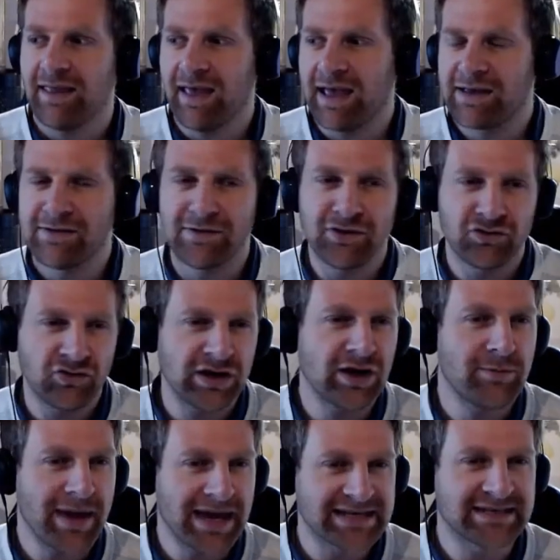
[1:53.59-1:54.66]
and
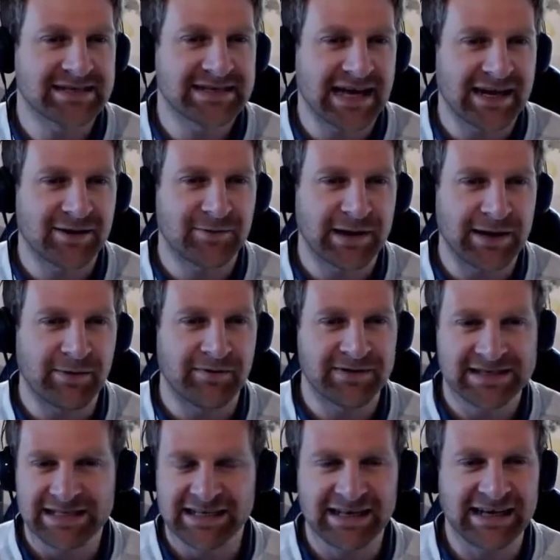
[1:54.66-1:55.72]
neutrino mass had started to become
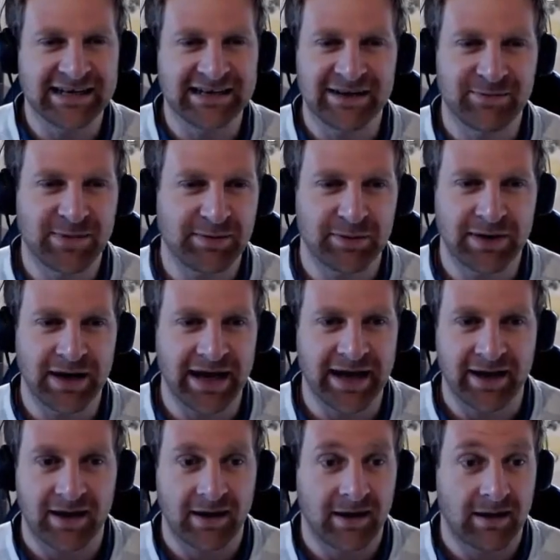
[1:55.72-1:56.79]
obviously needed, and people were like,